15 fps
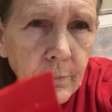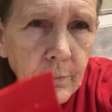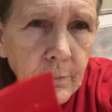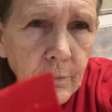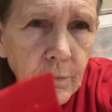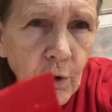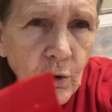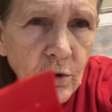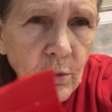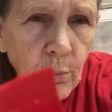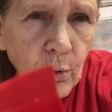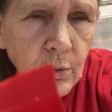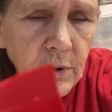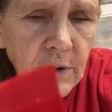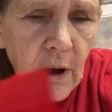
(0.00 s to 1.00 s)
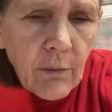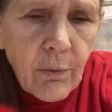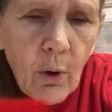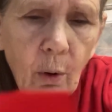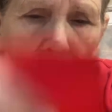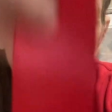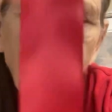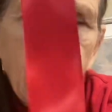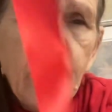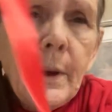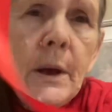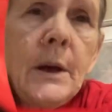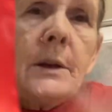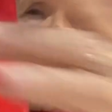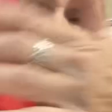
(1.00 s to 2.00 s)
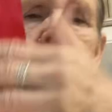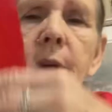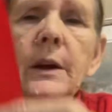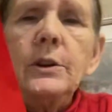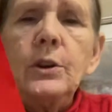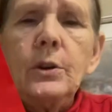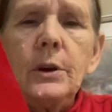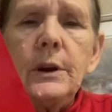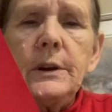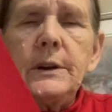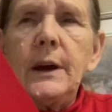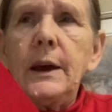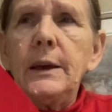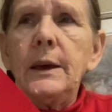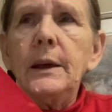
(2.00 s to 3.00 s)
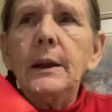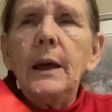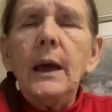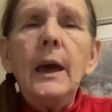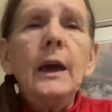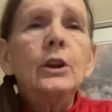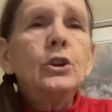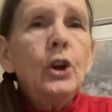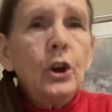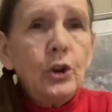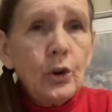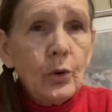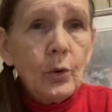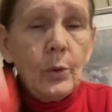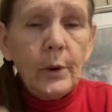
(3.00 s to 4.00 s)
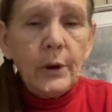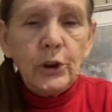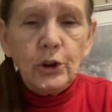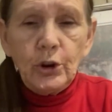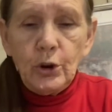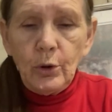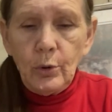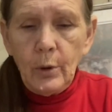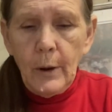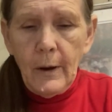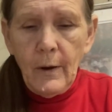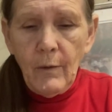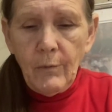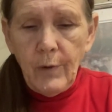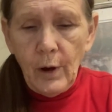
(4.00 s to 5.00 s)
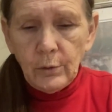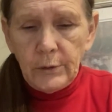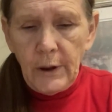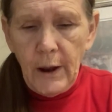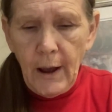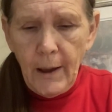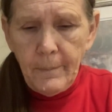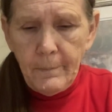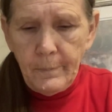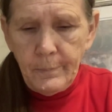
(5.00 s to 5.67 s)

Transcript: fusible stuff on there. So then you're going to take it and you're going to fold it up.